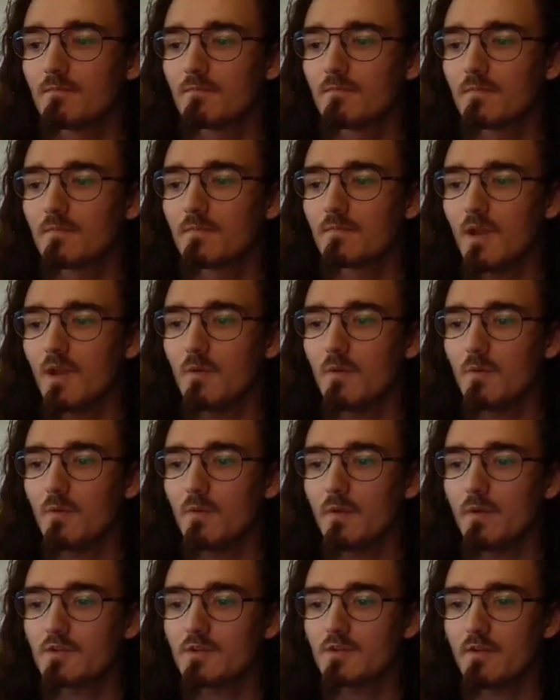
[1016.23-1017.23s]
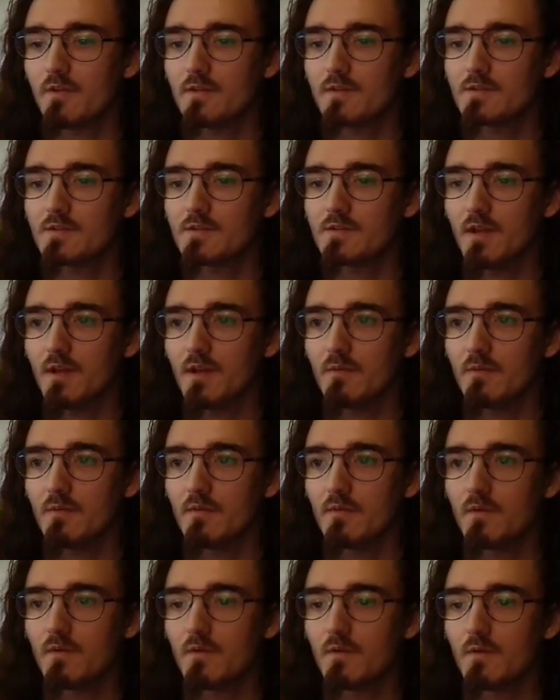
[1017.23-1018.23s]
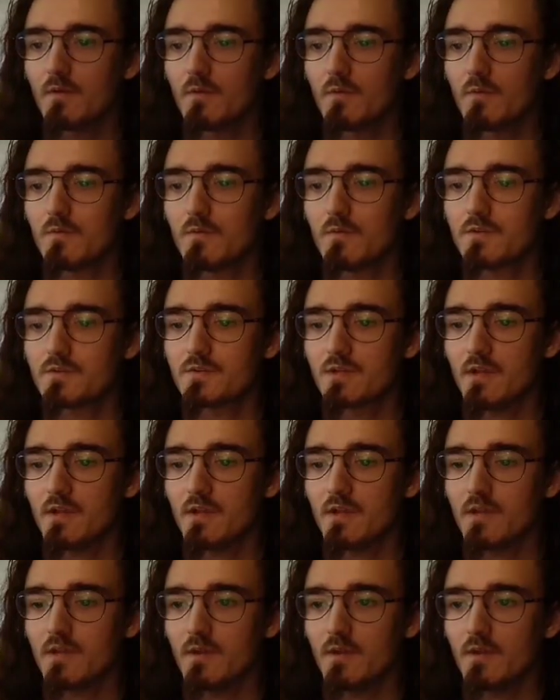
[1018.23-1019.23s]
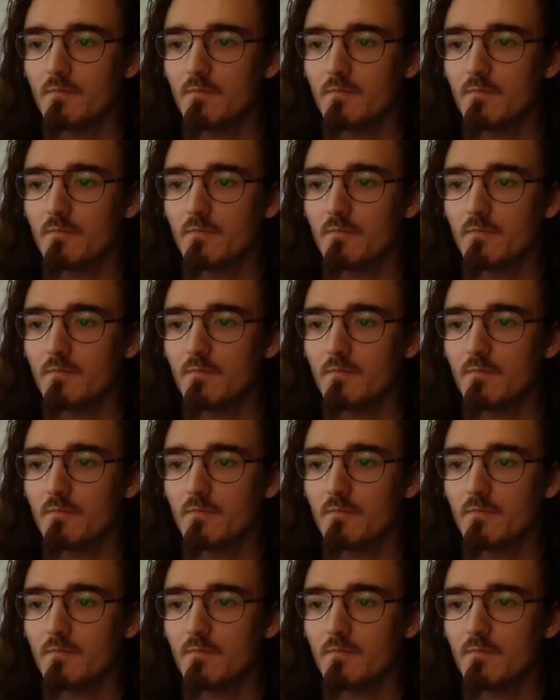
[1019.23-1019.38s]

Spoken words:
Okay, well, we could try this again. We'll just give him